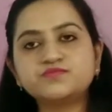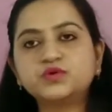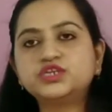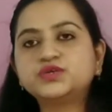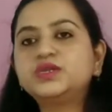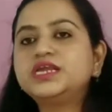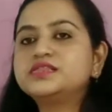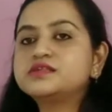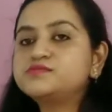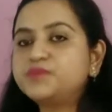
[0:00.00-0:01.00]
module
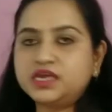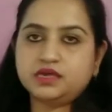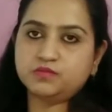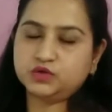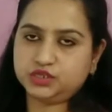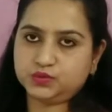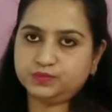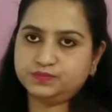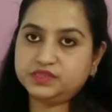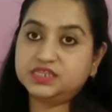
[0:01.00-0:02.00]
is a speaking module.
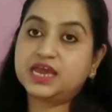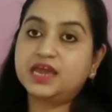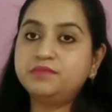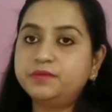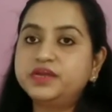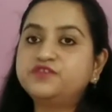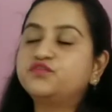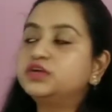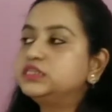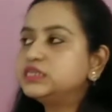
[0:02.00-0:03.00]
Time limit
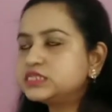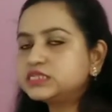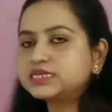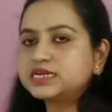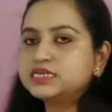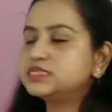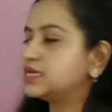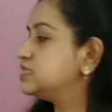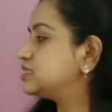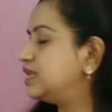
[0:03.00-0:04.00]
for this test
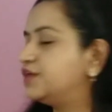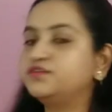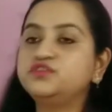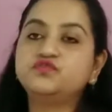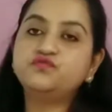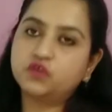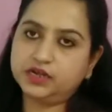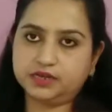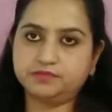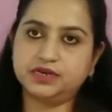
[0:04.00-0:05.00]
is 11 to
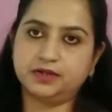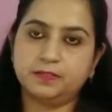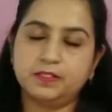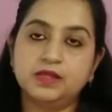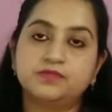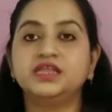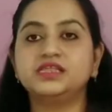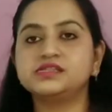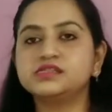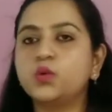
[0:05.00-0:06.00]
14 minutes.
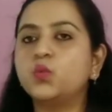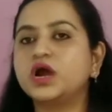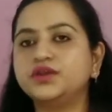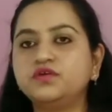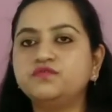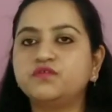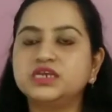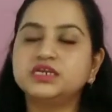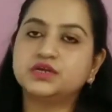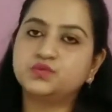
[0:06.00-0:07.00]
This is a
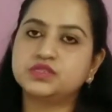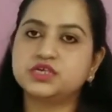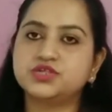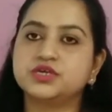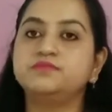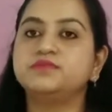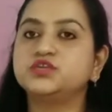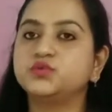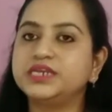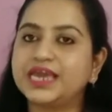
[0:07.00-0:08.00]
one-on-one conversation
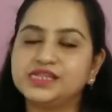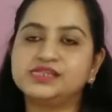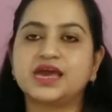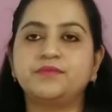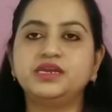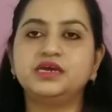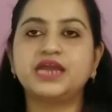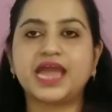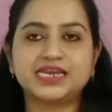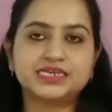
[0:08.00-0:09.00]
between
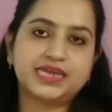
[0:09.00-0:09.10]
examiner and a